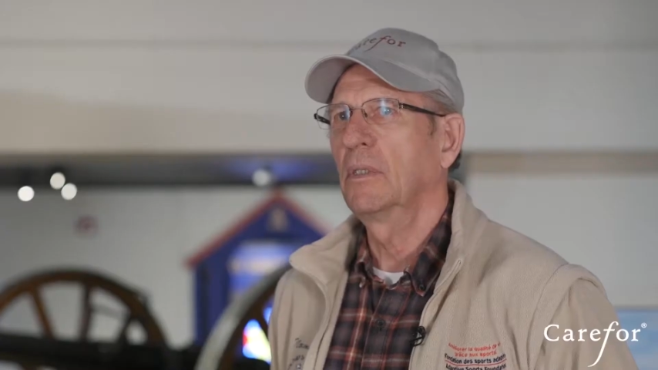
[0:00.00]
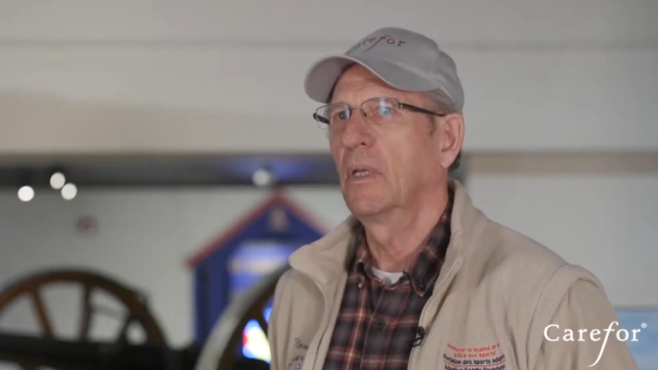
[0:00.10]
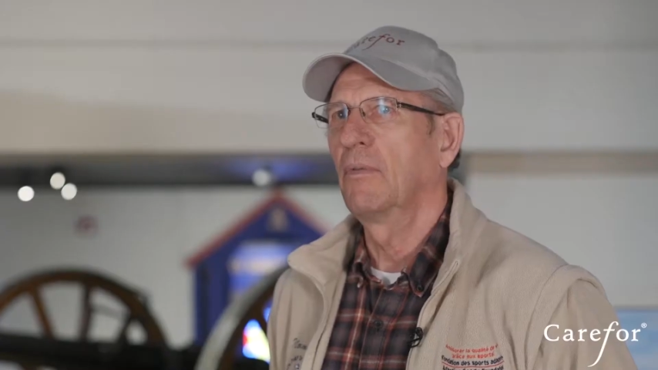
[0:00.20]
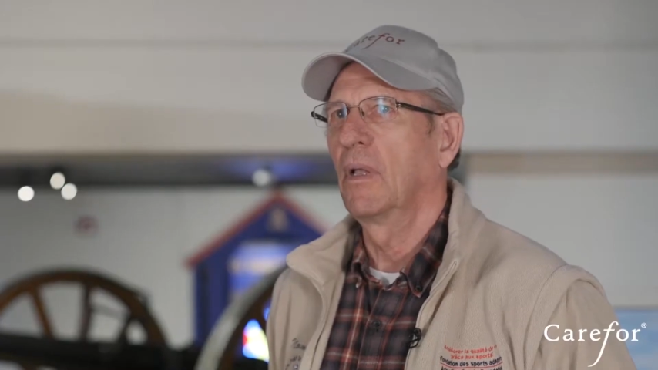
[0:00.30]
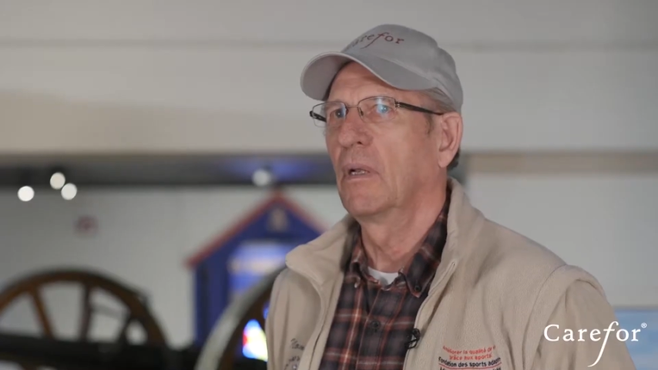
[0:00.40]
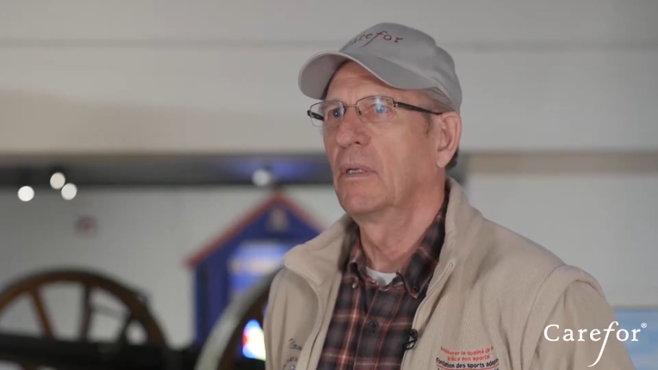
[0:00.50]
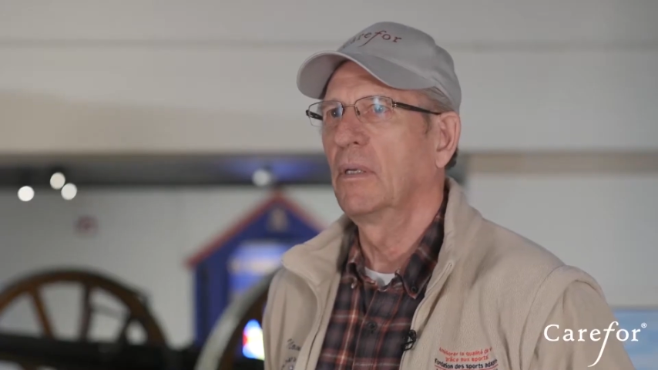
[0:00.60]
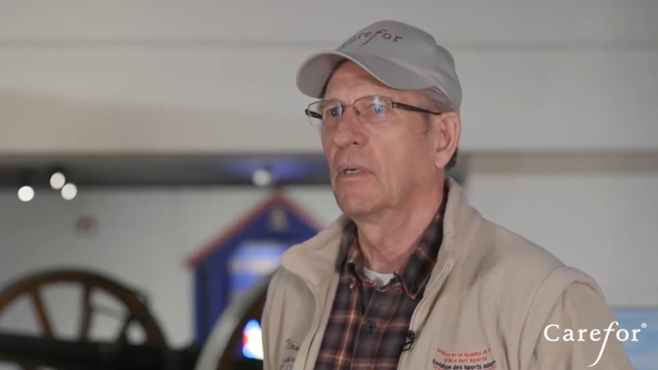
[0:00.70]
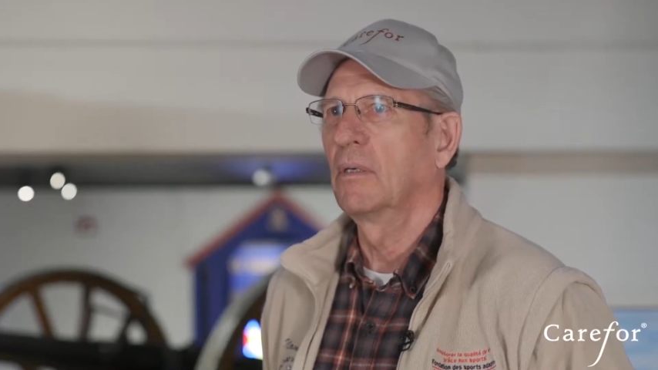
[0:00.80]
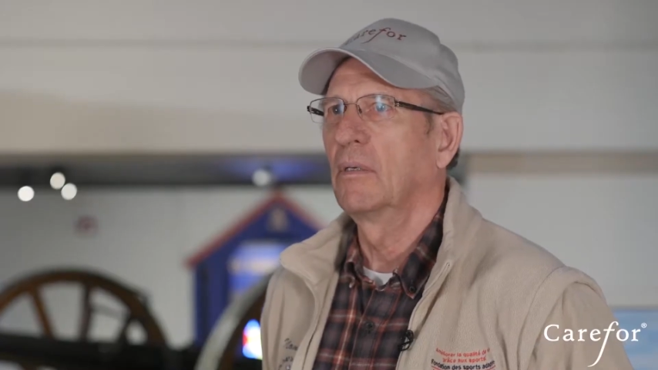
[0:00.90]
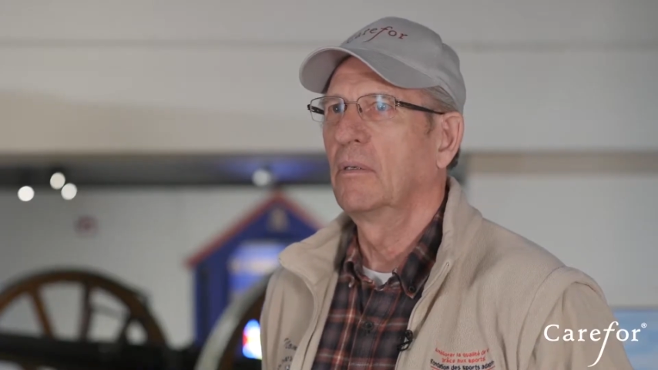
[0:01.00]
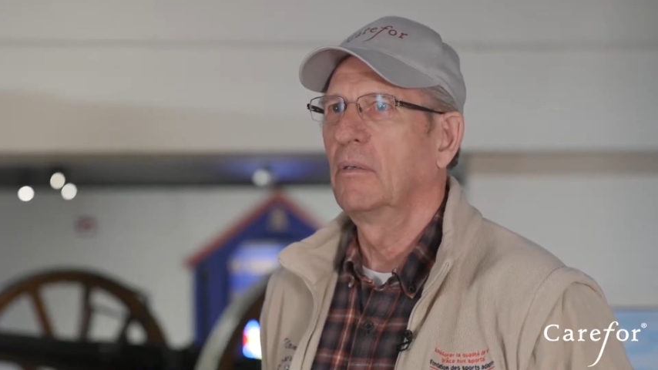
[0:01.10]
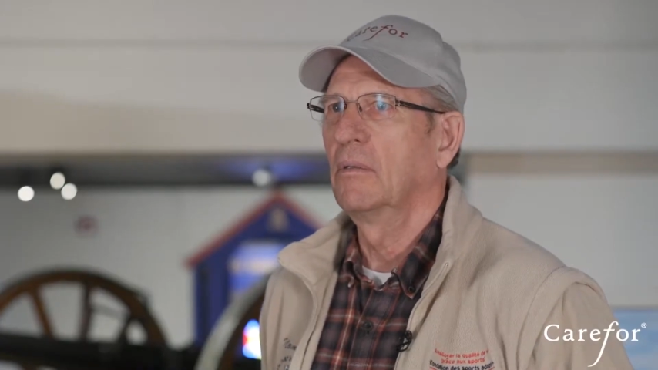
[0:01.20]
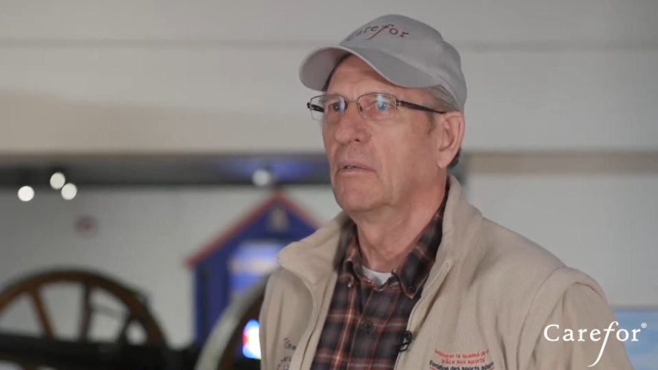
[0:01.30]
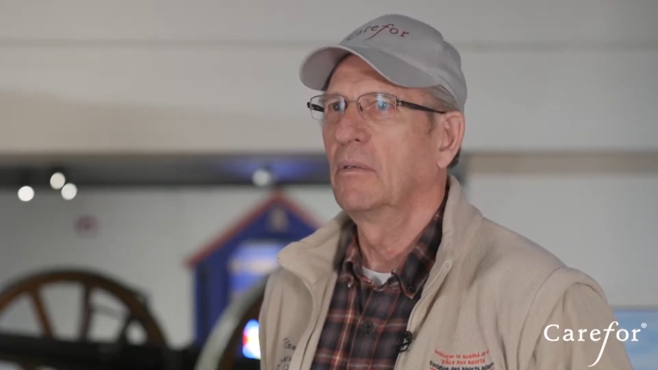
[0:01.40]
reason I volunteered
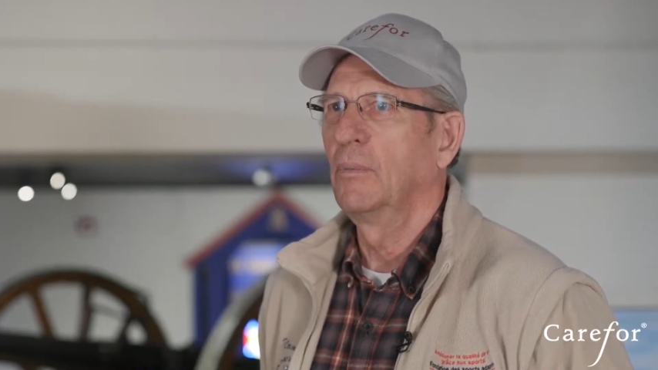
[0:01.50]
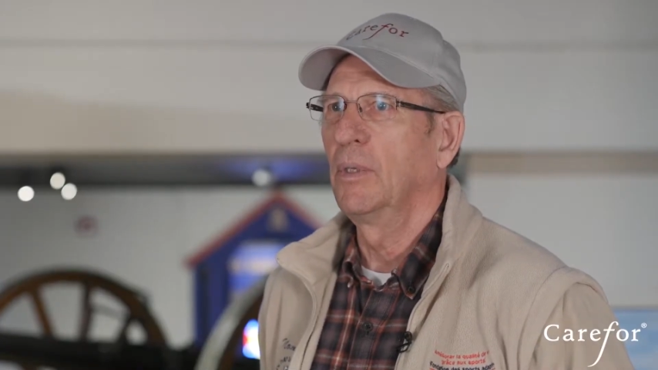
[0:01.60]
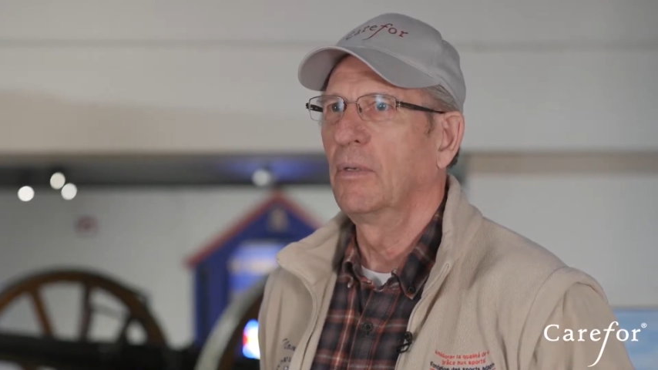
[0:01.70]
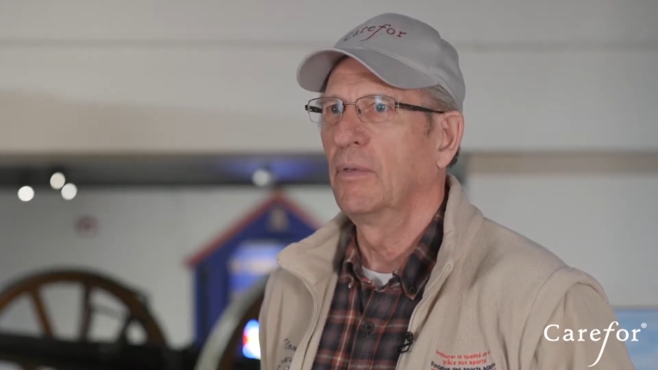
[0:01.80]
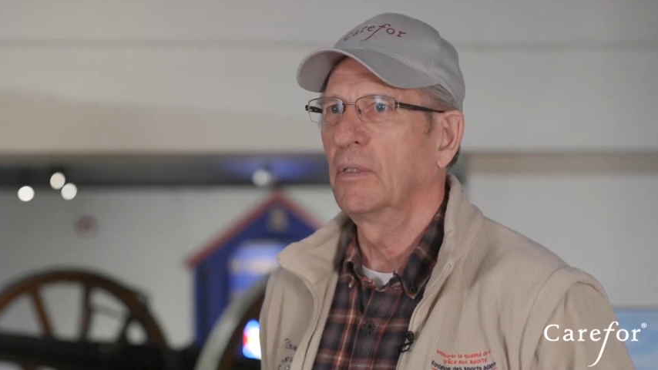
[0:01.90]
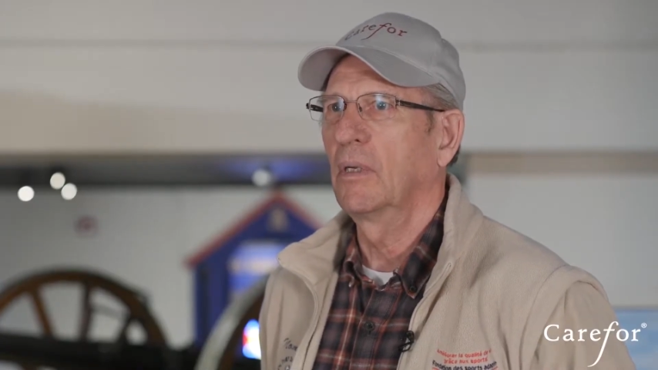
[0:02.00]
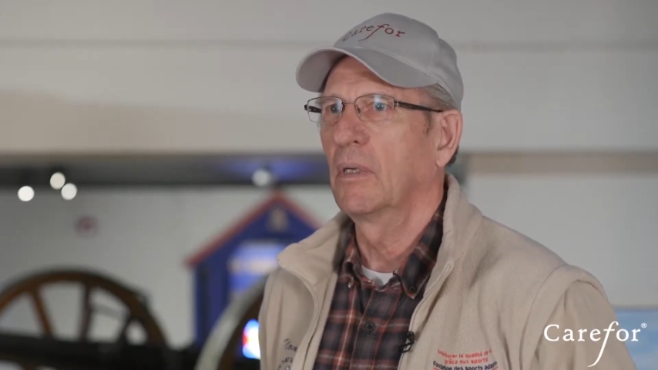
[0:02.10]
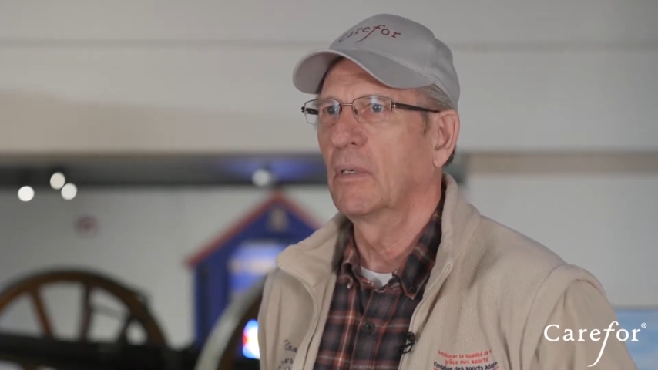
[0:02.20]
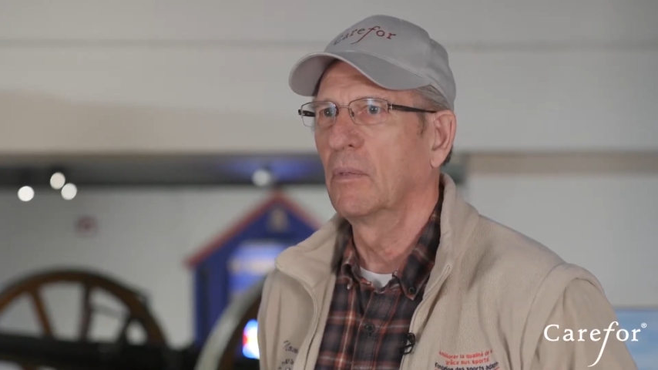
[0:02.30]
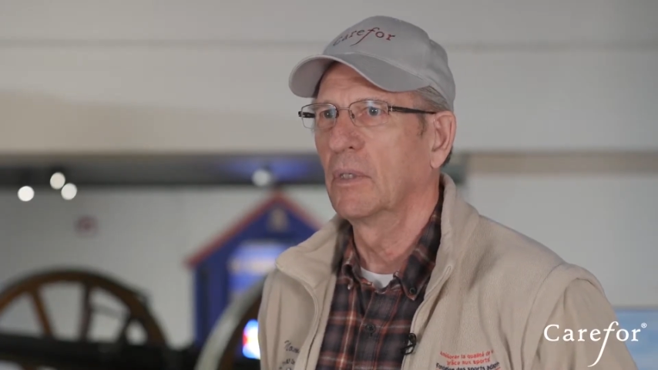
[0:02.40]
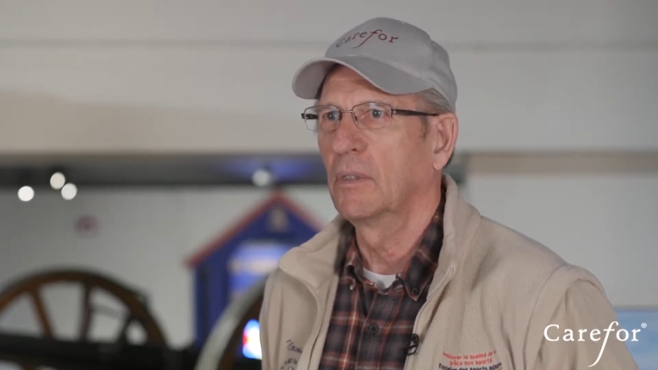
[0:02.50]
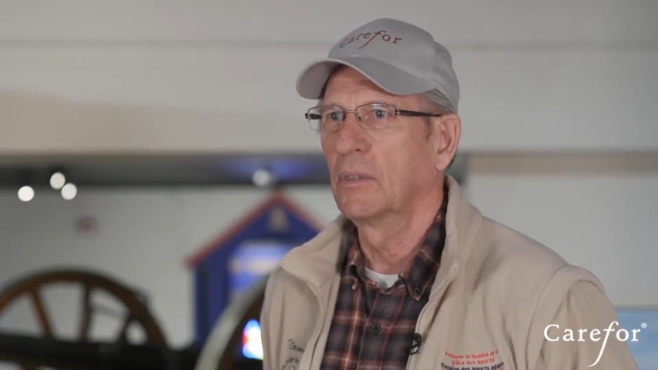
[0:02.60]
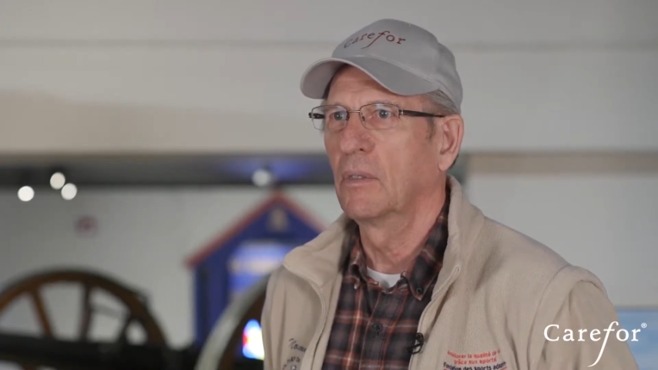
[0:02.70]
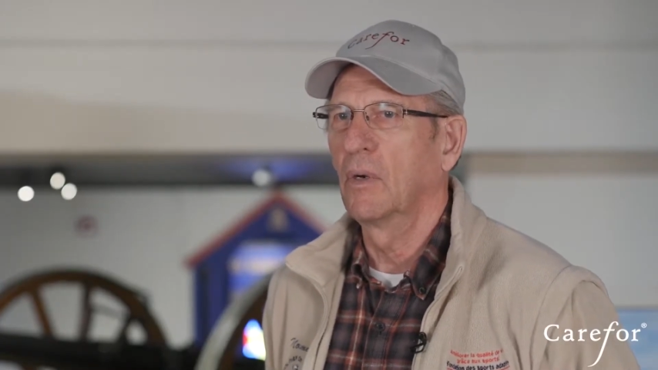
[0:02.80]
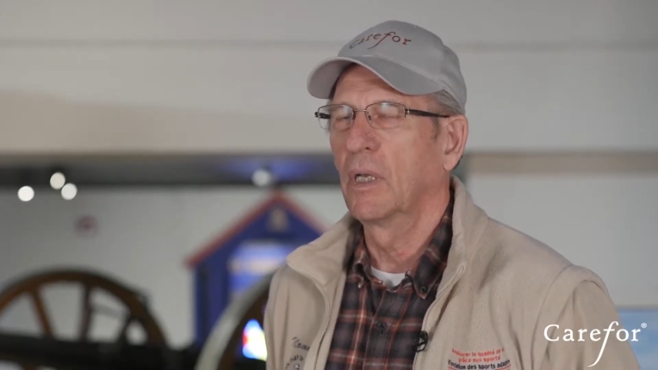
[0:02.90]
to be a visitor was
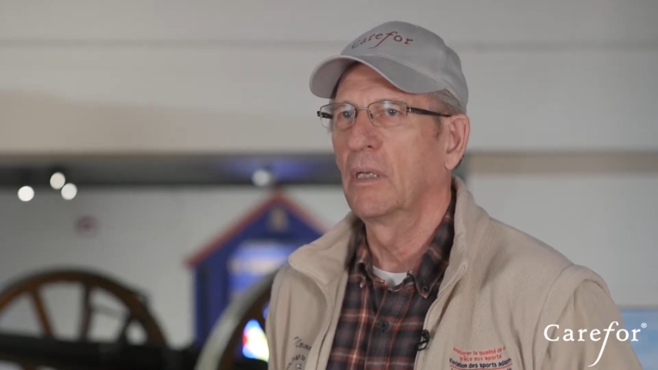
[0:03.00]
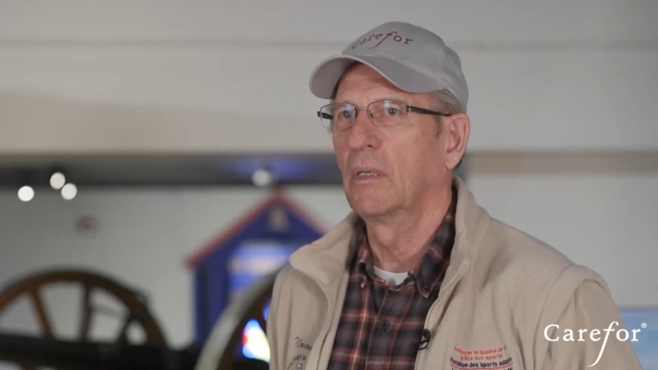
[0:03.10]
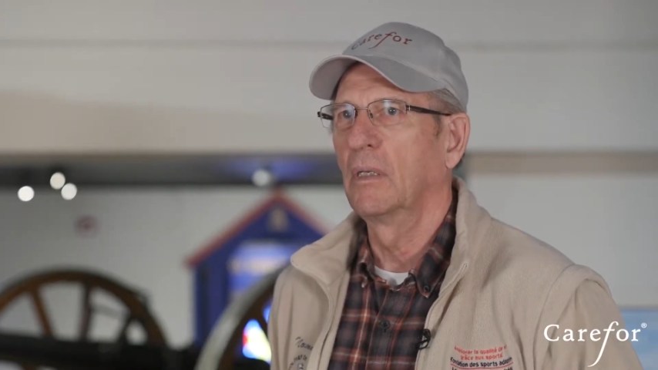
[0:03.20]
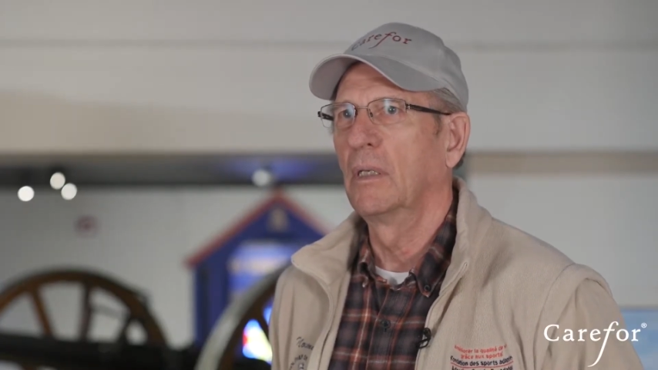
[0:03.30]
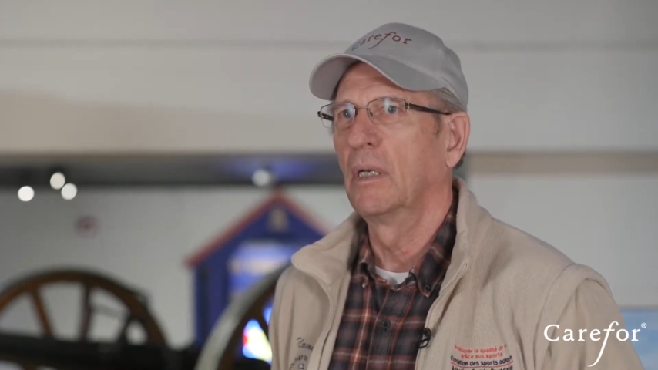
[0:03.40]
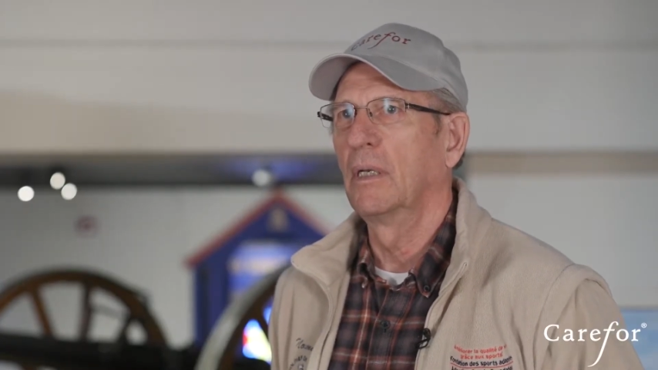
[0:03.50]
so I could